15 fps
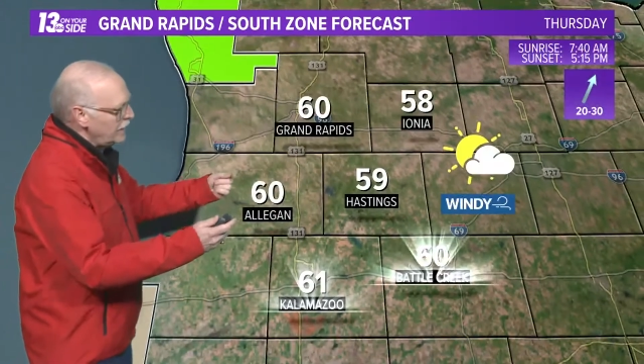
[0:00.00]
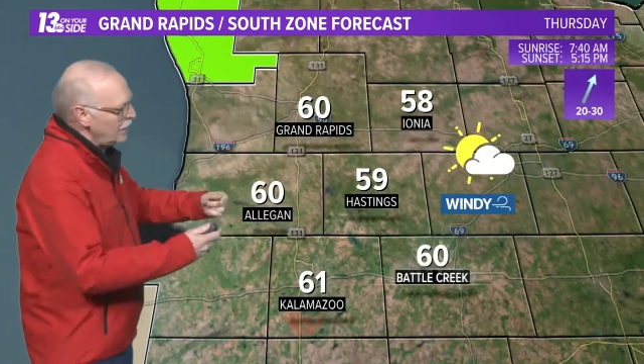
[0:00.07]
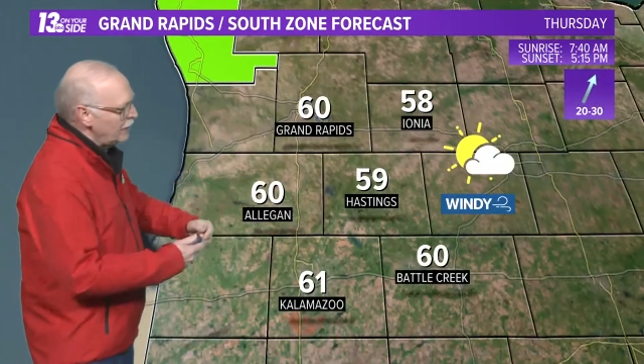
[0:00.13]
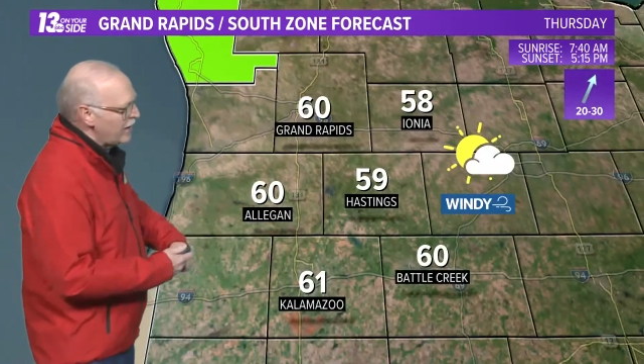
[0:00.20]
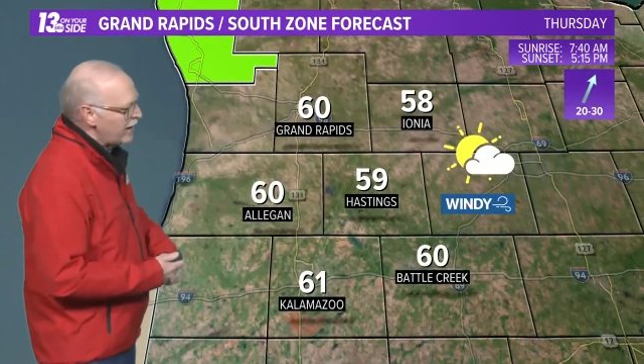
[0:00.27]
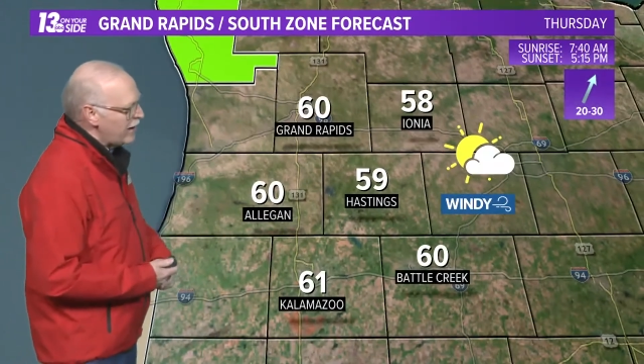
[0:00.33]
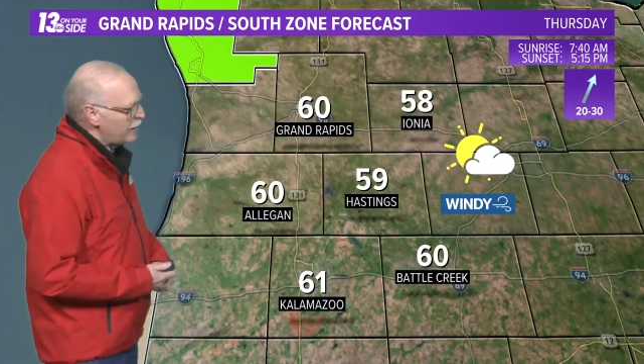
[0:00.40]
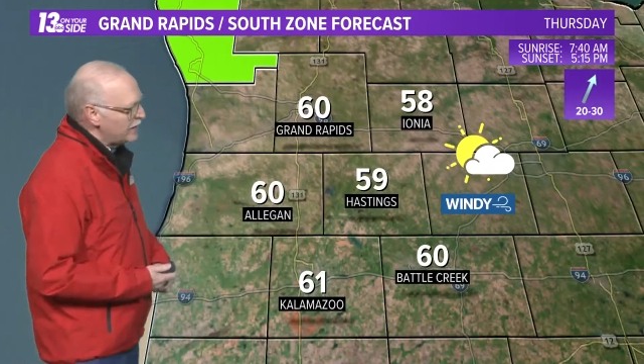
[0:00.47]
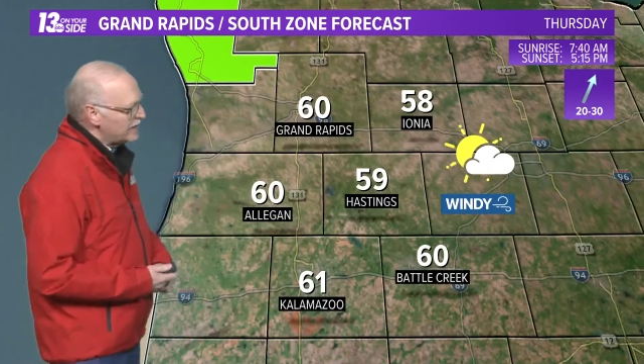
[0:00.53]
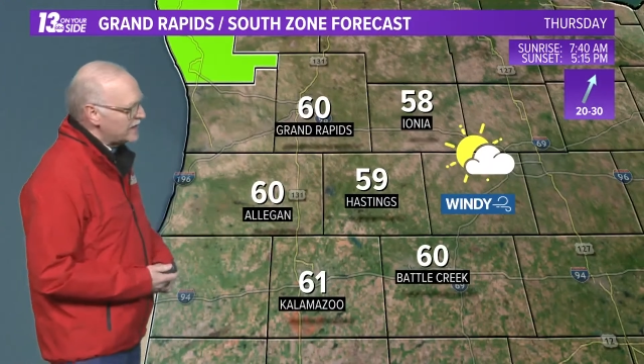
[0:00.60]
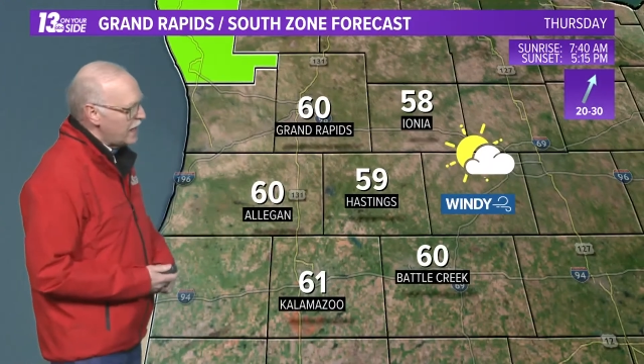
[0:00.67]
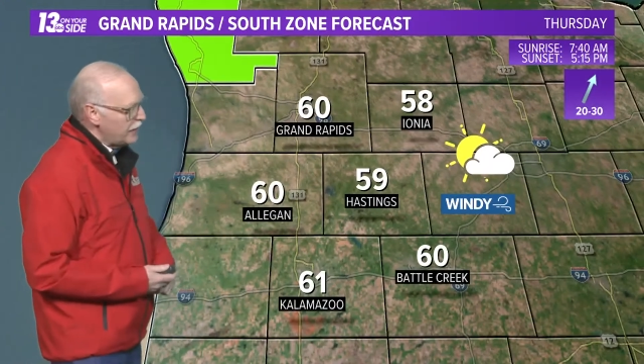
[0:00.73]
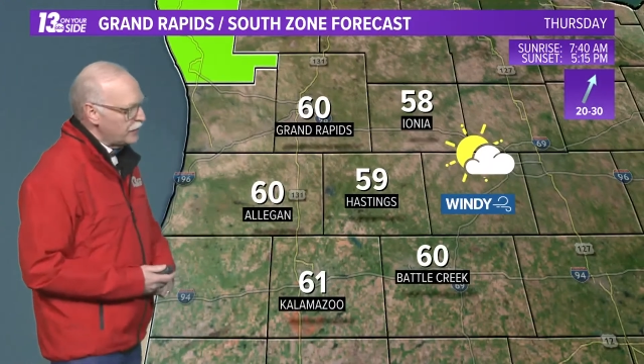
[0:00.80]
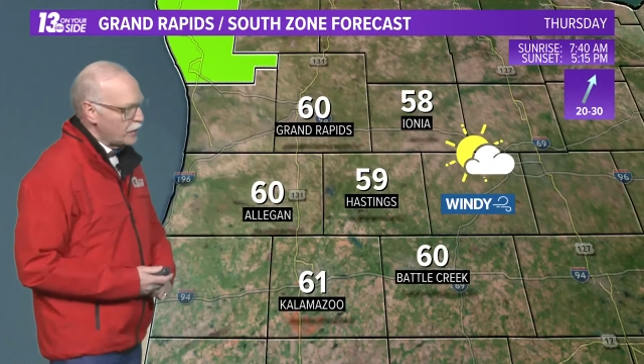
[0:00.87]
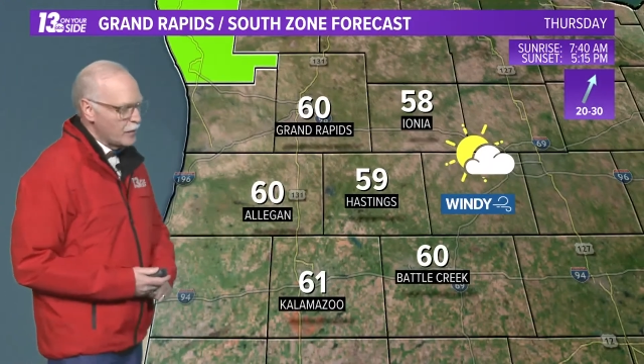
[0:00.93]
Grand Rapids
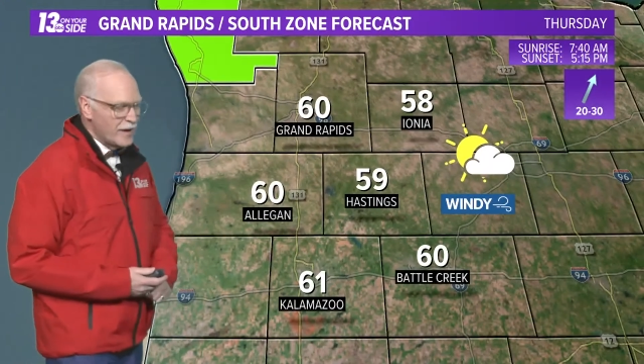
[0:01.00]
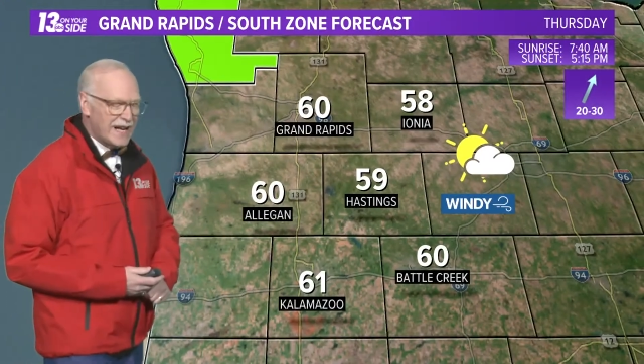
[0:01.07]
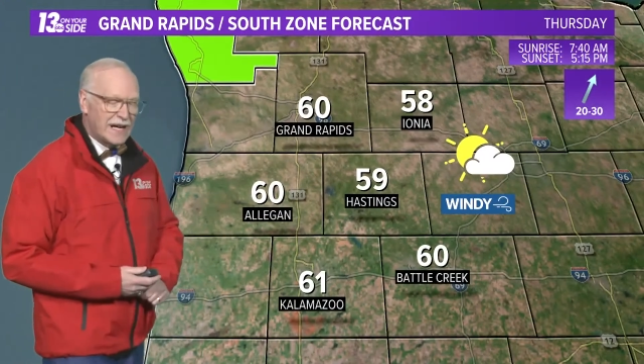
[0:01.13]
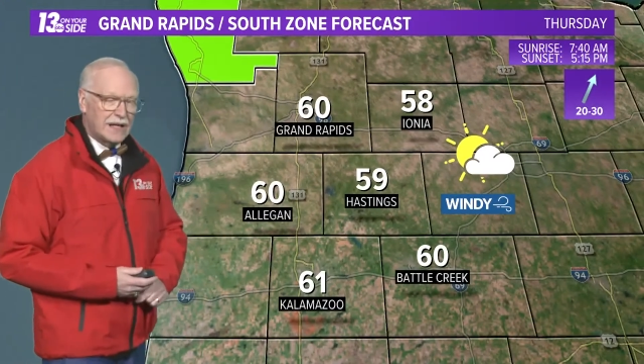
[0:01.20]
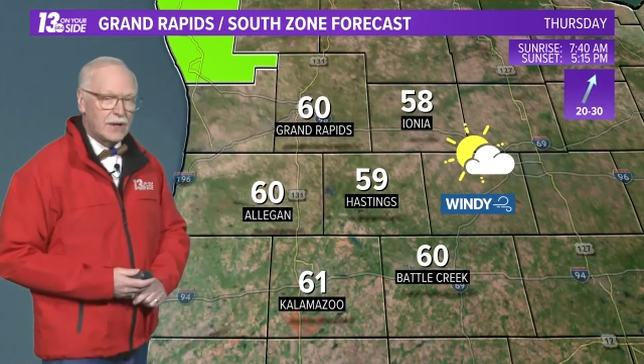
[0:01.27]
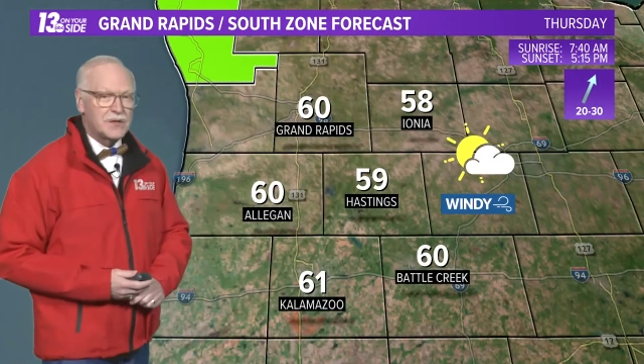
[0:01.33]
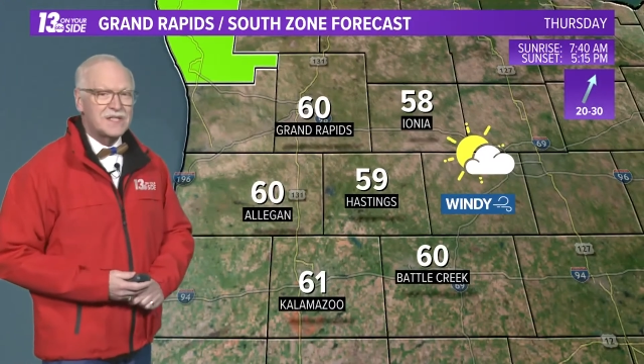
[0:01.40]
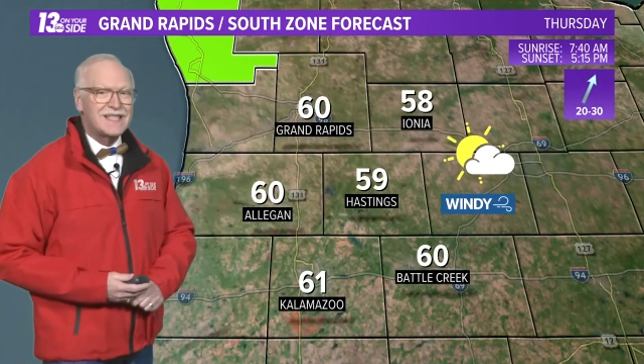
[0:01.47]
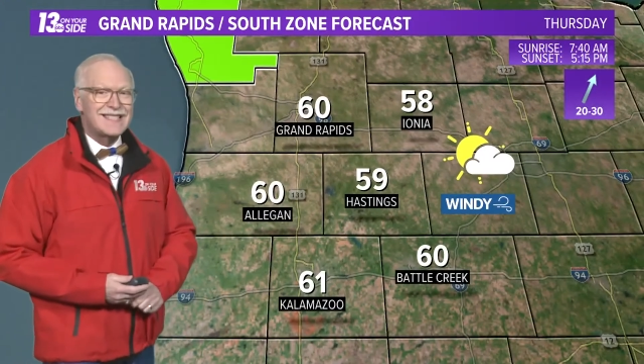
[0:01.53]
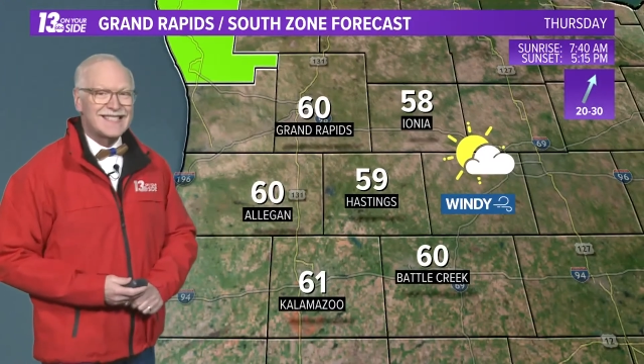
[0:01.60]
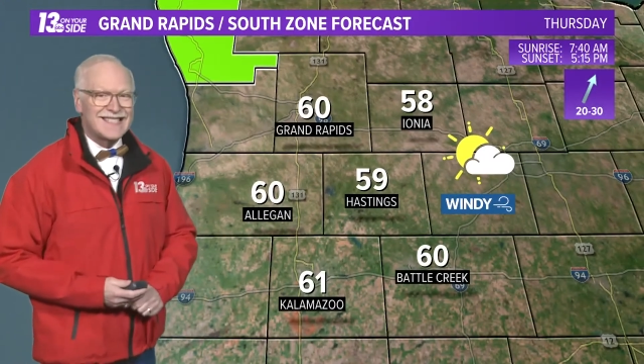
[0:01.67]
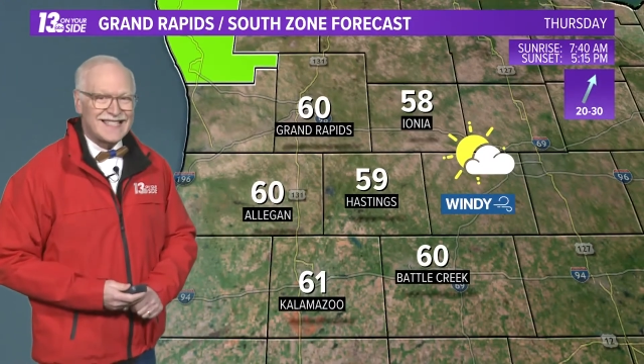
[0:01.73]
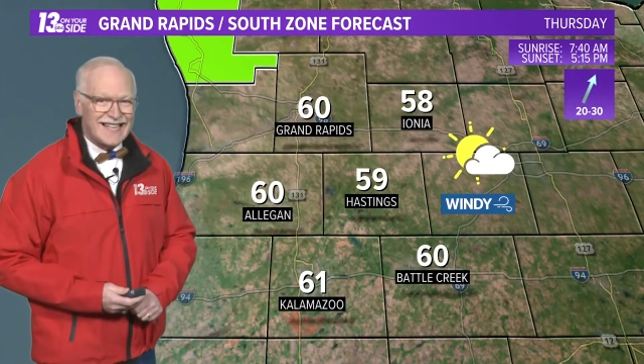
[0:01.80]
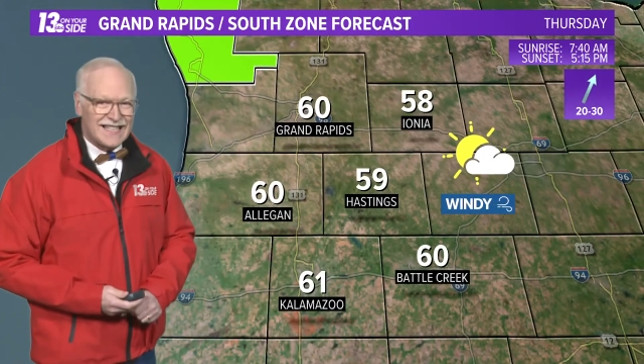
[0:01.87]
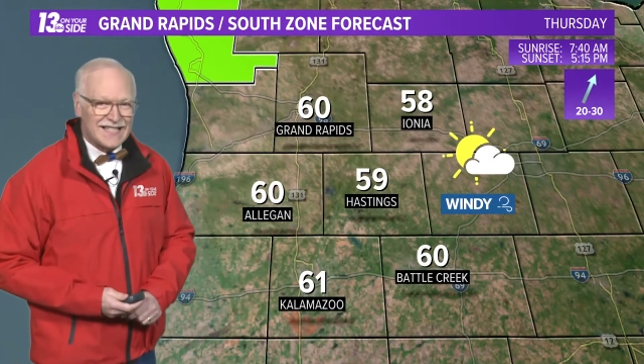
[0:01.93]
southward we'll get close to
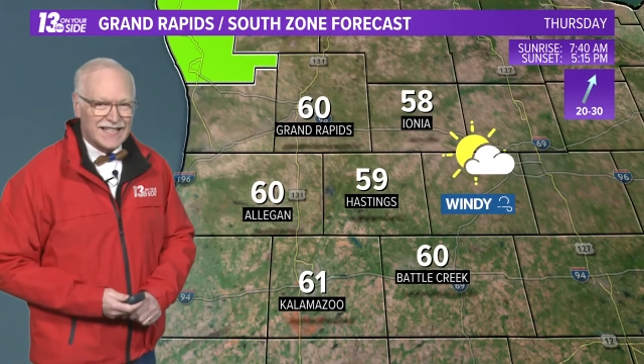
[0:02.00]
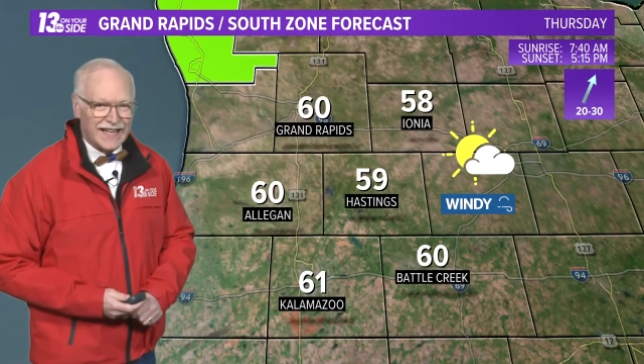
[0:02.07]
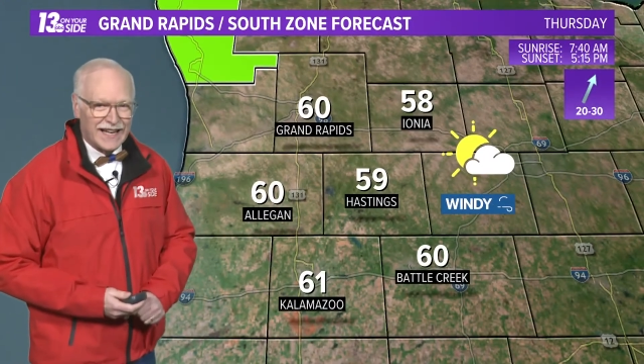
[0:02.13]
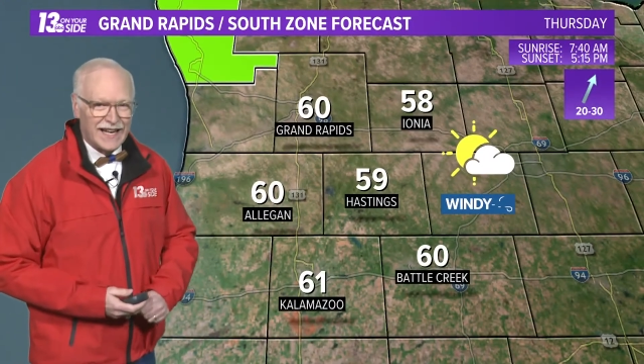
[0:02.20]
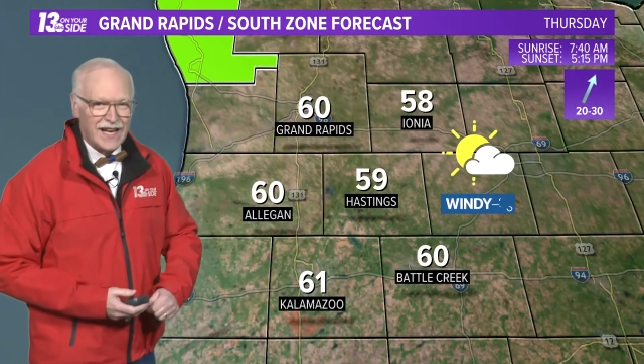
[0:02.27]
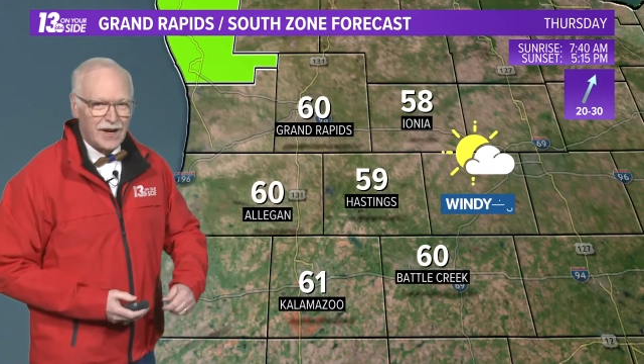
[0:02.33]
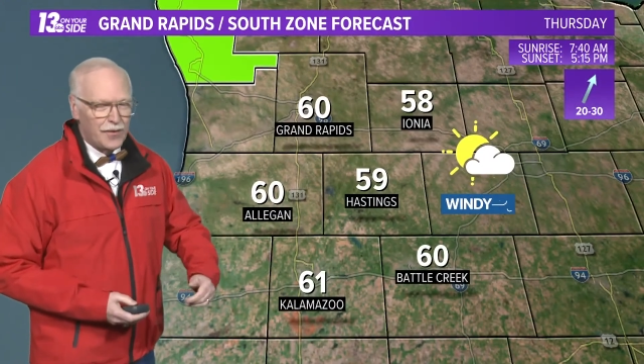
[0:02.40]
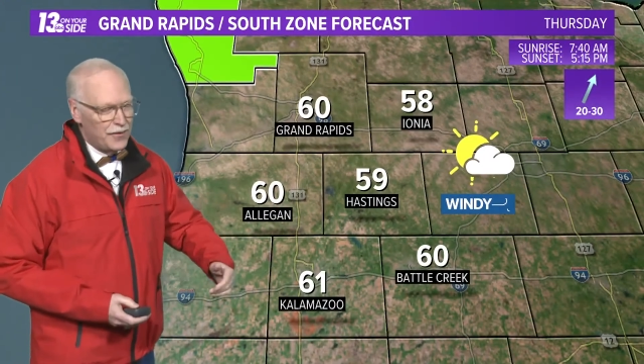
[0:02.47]
60